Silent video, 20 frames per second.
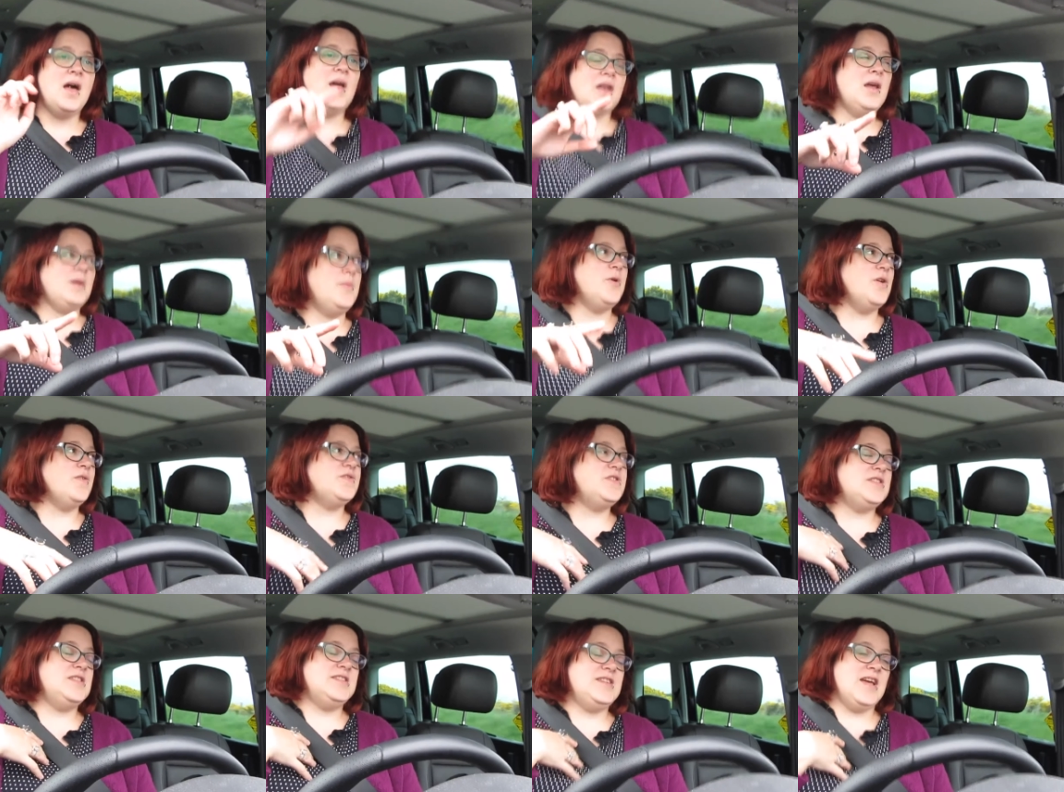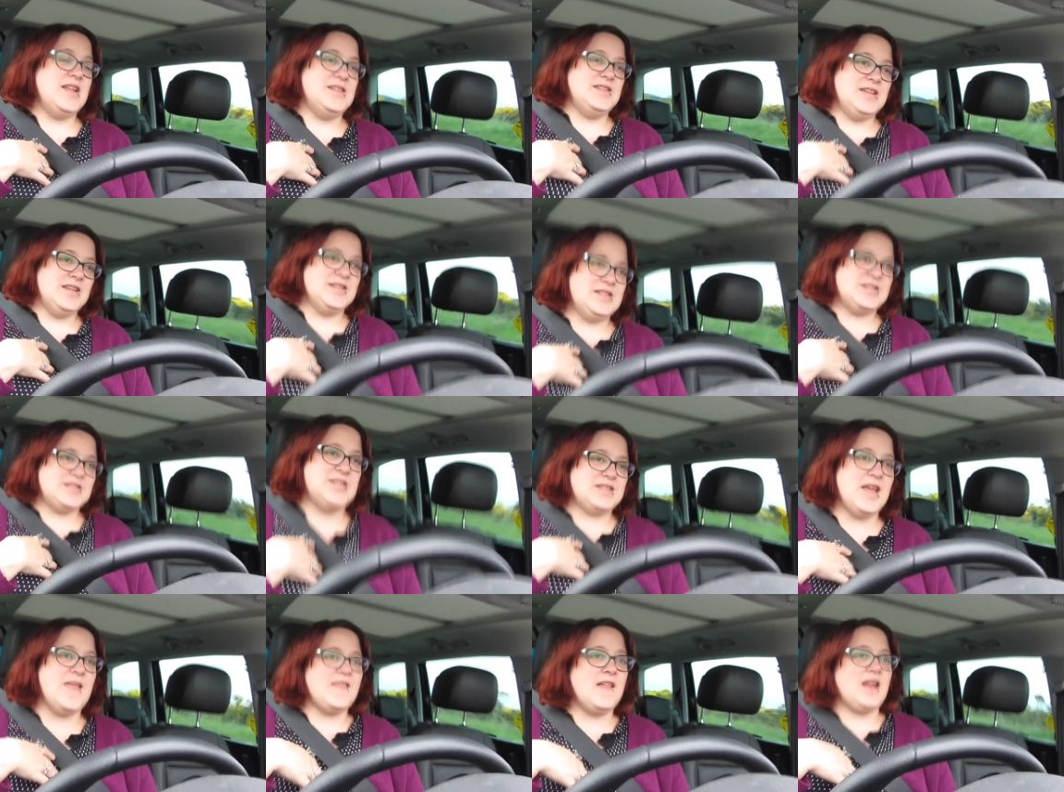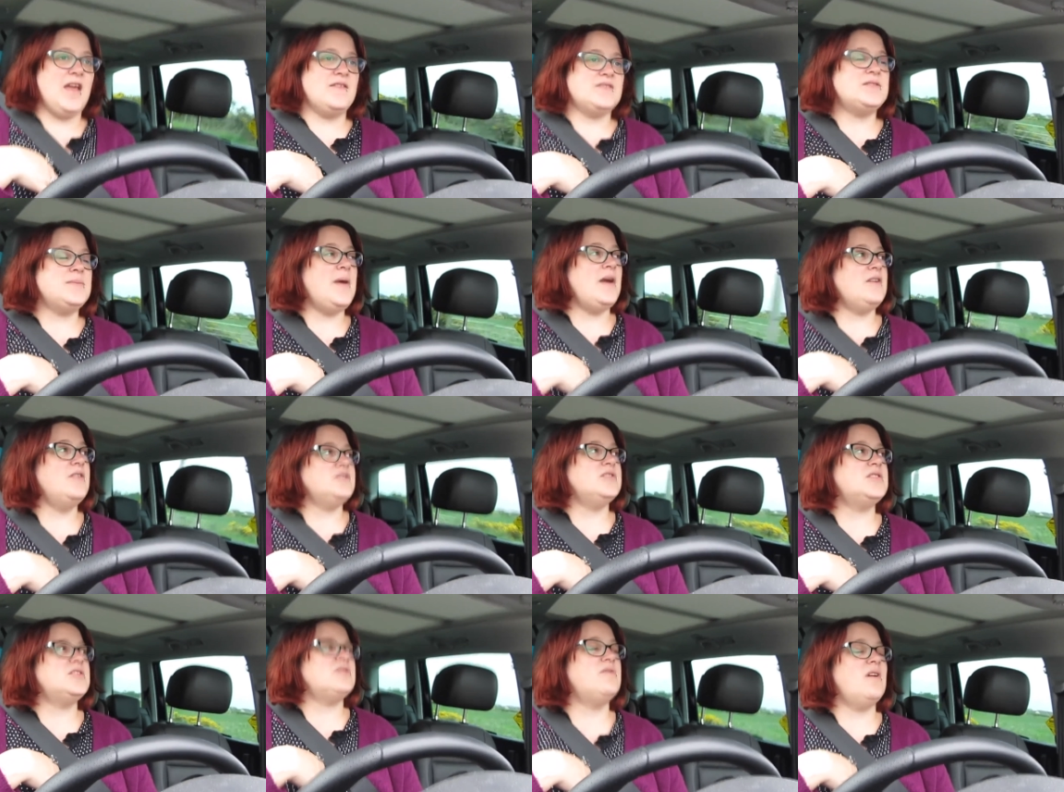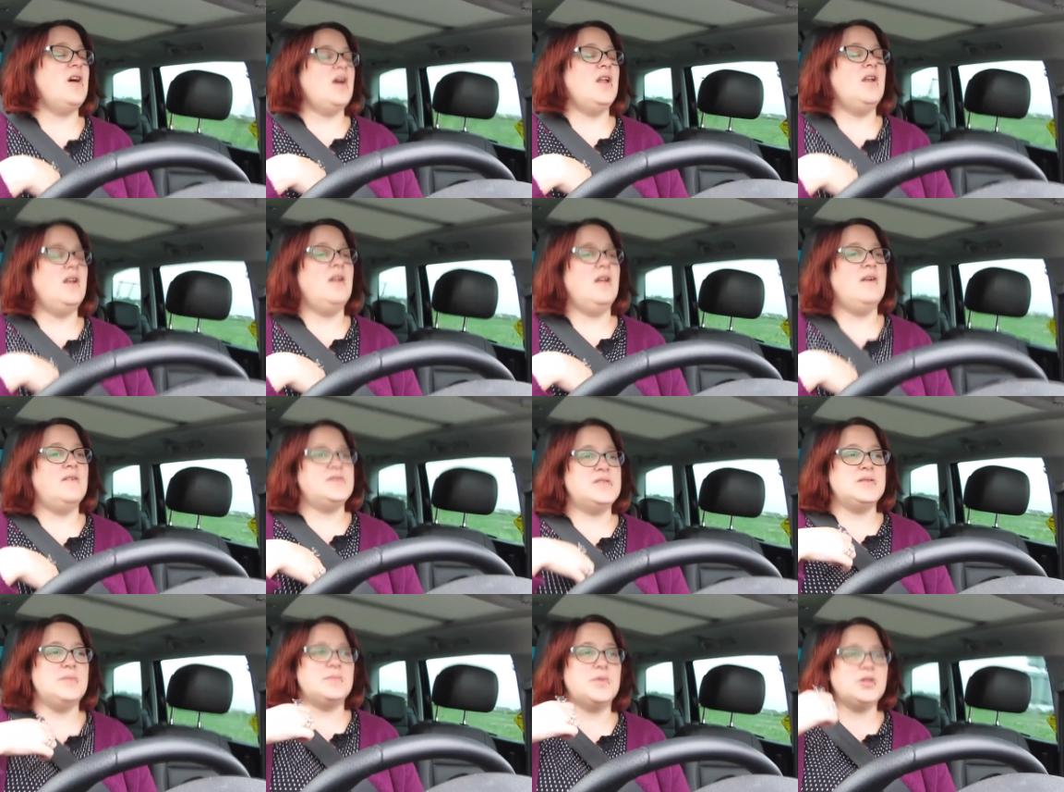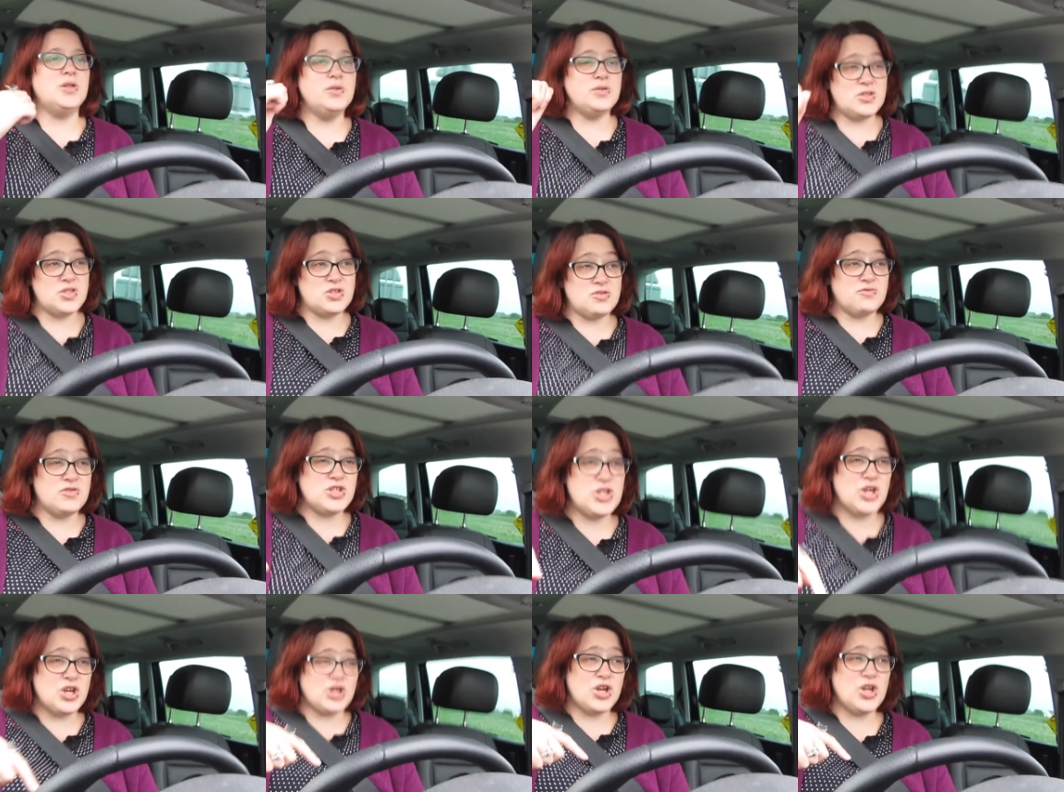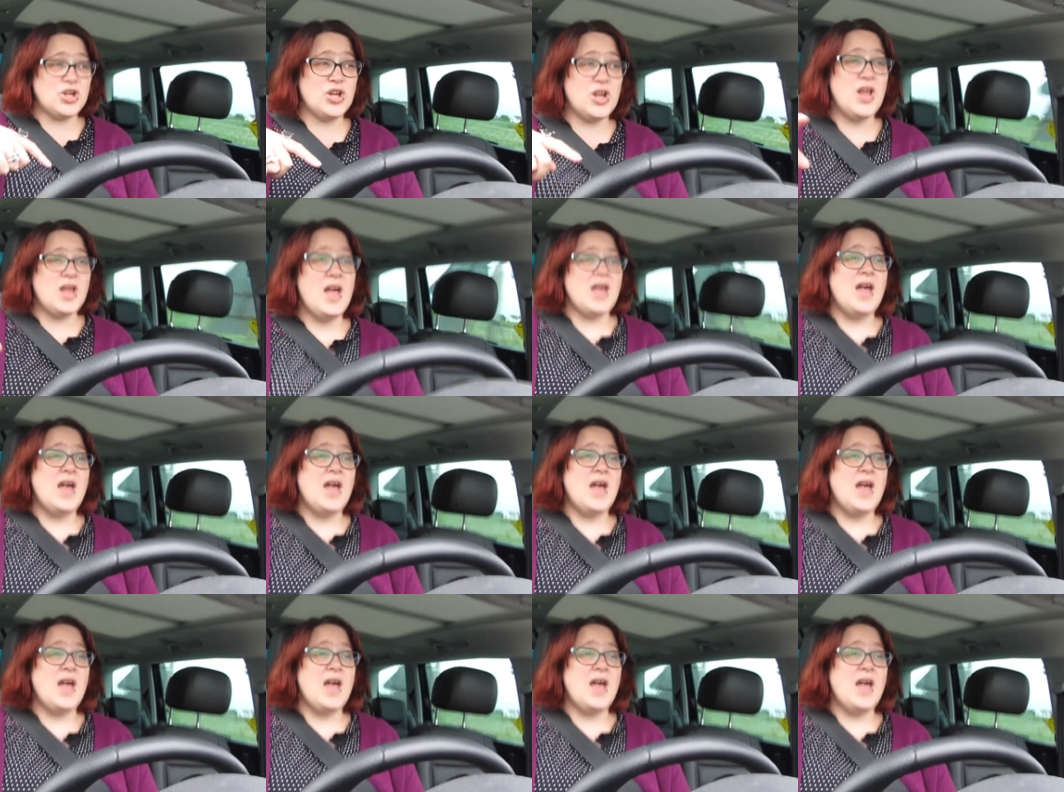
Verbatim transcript: and I'm off to the dentist, and then I have some errands to run, have some clothes to return,